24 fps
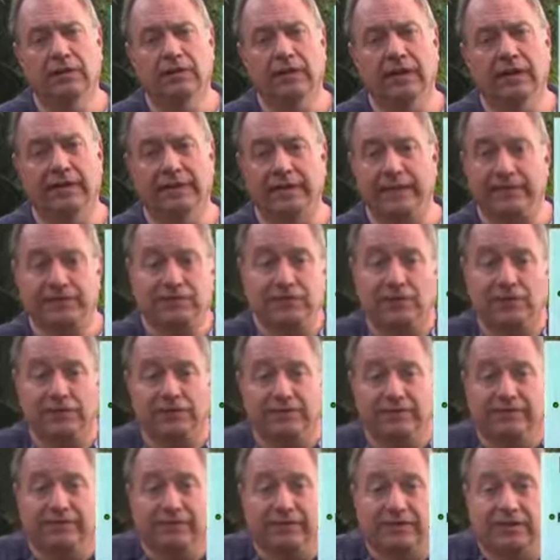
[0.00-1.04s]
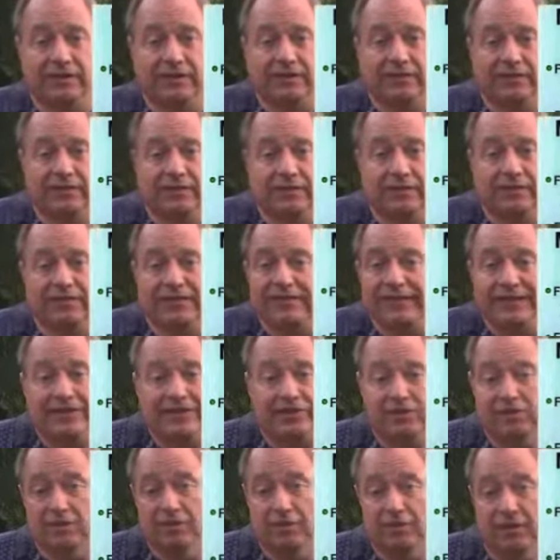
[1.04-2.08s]
And that's just a
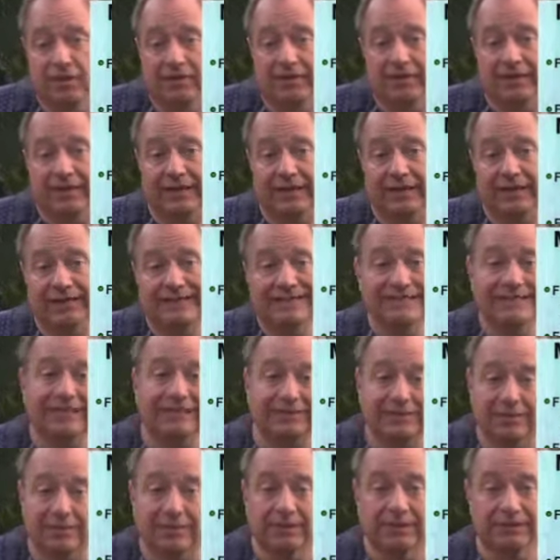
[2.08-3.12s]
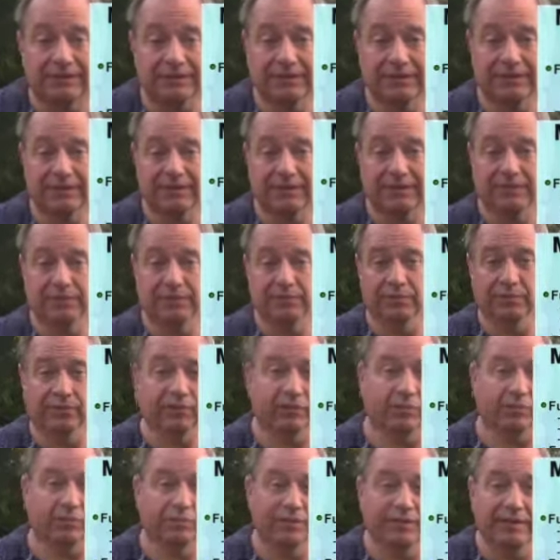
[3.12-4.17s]
feature of a system, as an example. Or it
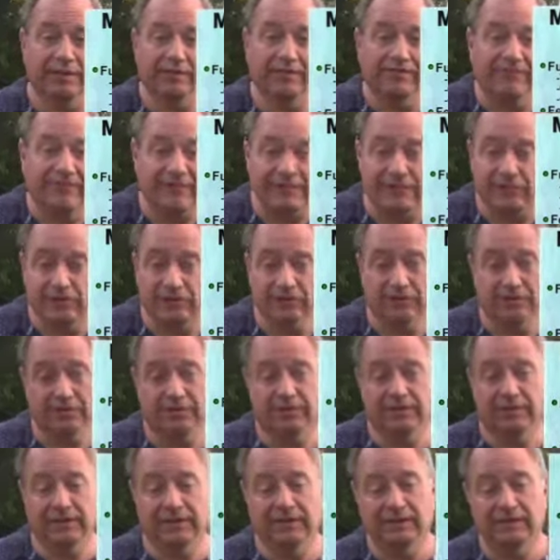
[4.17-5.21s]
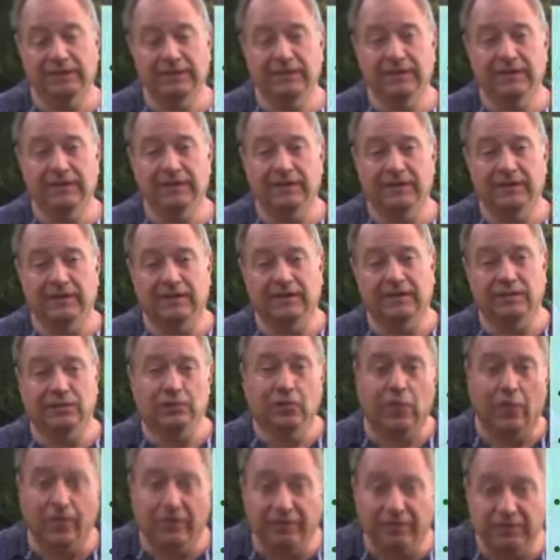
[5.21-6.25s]
could be the feature of a new
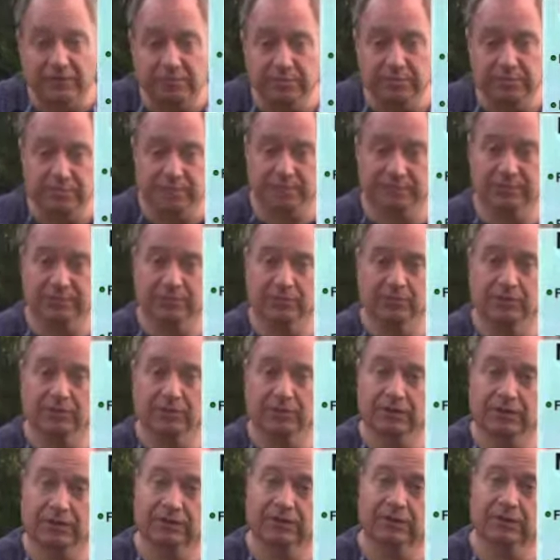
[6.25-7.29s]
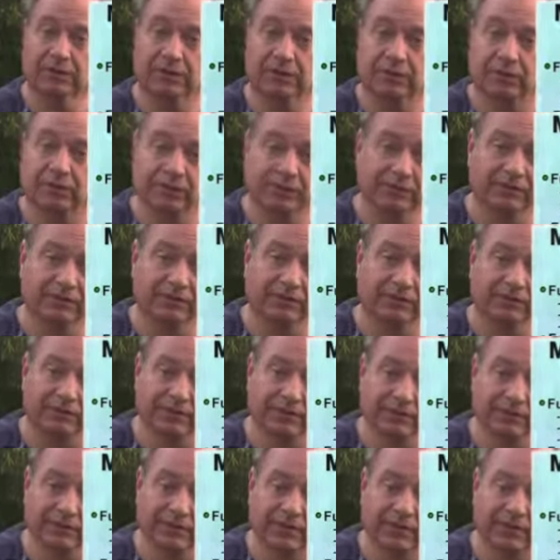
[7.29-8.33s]
office building we're
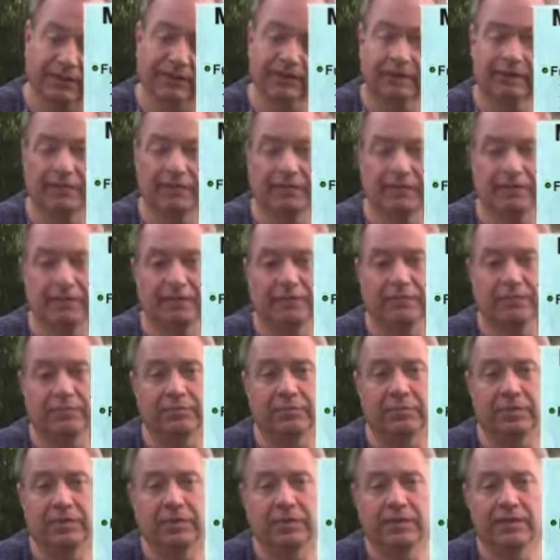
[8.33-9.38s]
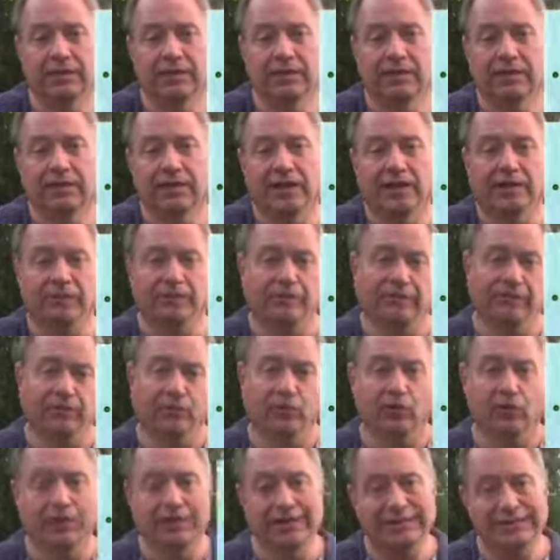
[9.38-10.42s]
building. Every
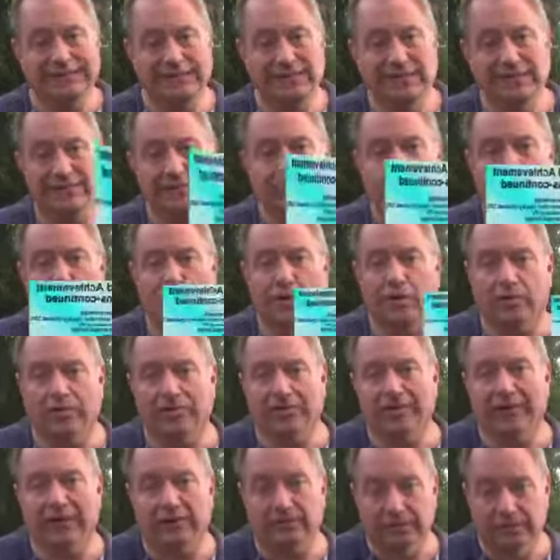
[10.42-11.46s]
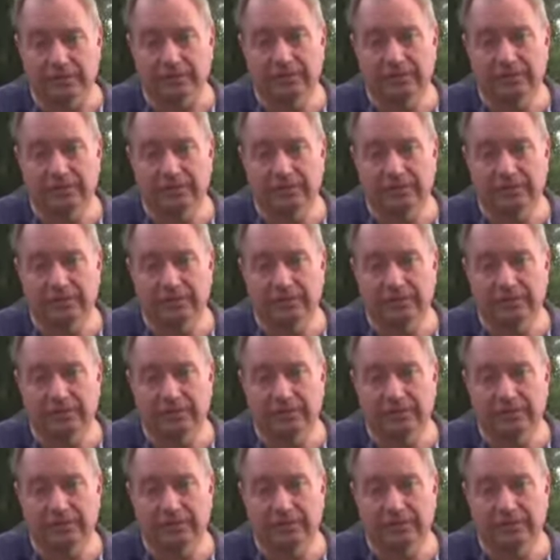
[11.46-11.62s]
floor has 7 water fountains.